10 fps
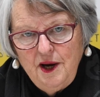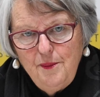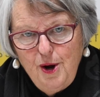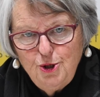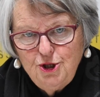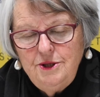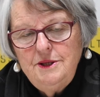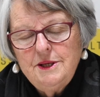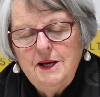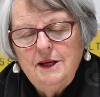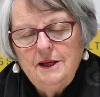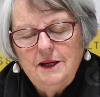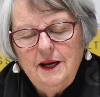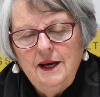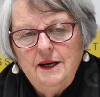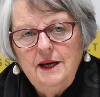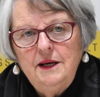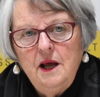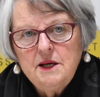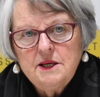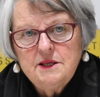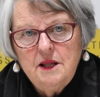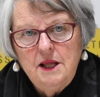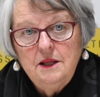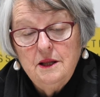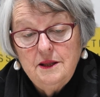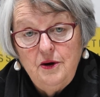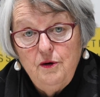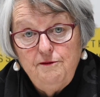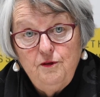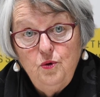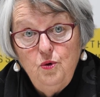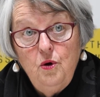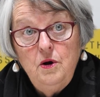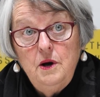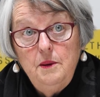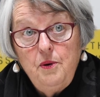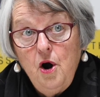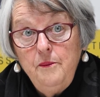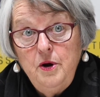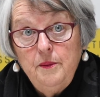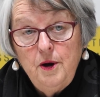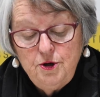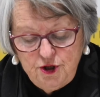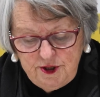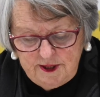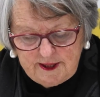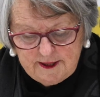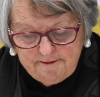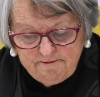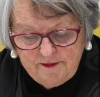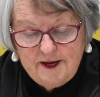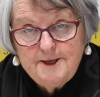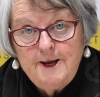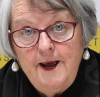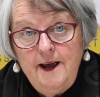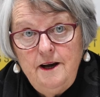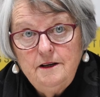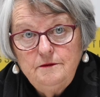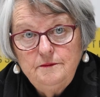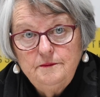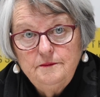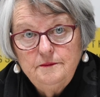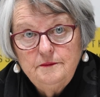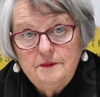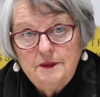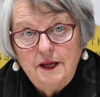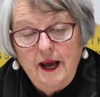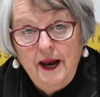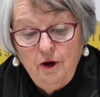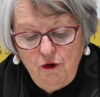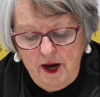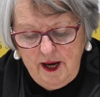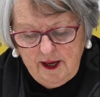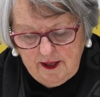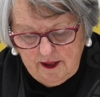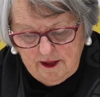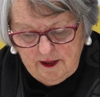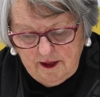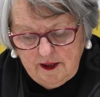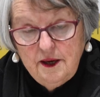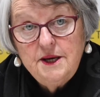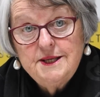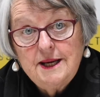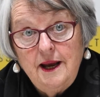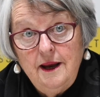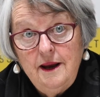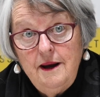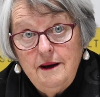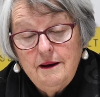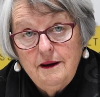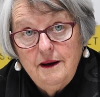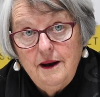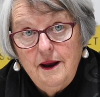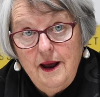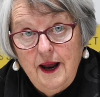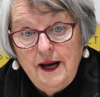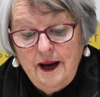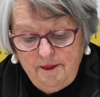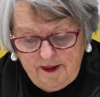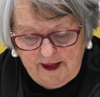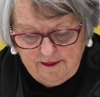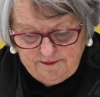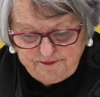emotions, and he likes to think that there are 4 primary emotions: sad, angry, scared, and happy.